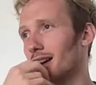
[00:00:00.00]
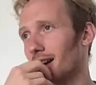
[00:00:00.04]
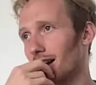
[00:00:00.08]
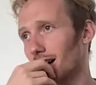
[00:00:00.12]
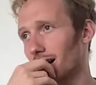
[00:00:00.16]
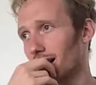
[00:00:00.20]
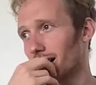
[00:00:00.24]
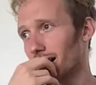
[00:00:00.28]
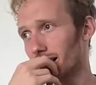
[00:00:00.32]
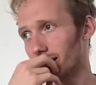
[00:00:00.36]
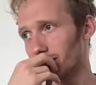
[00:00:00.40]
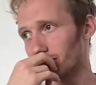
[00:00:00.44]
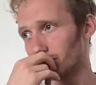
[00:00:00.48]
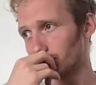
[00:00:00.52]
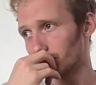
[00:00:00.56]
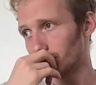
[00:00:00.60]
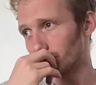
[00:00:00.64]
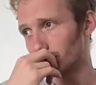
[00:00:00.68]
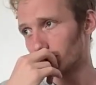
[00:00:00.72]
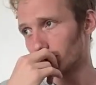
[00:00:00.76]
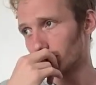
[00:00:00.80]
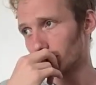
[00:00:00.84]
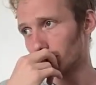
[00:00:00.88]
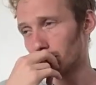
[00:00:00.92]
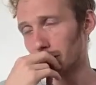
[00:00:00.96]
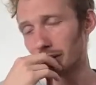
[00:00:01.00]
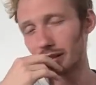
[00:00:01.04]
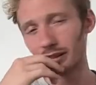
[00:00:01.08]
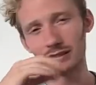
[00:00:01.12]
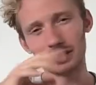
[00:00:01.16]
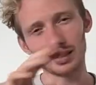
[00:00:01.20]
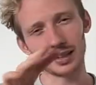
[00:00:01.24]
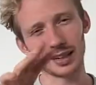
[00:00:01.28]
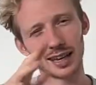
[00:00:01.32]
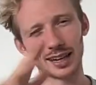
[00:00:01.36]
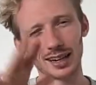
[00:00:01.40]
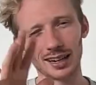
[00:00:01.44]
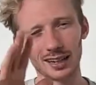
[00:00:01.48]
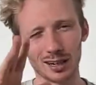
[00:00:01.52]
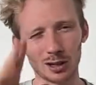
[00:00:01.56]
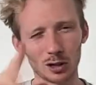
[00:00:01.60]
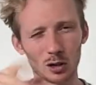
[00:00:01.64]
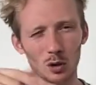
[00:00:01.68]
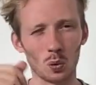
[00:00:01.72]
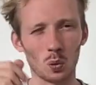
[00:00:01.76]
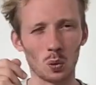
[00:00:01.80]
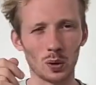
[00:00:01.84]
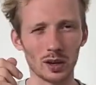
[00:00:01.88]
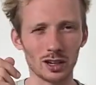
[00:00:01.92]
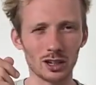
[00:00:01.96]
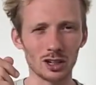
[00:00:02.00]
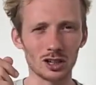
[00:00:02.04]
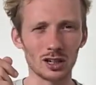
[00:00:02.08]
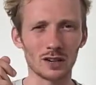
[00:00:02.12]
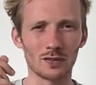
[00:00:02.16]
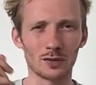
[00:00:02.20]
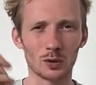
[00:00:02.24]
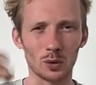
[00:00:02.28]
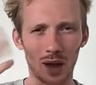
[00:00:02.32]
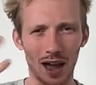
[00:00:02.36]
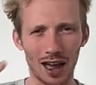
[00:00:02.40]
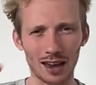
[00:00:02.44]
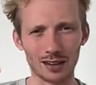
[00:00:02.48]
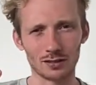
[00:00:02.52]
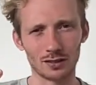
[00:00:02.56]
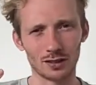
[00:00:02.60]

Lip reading: But this can get a little weird if you ask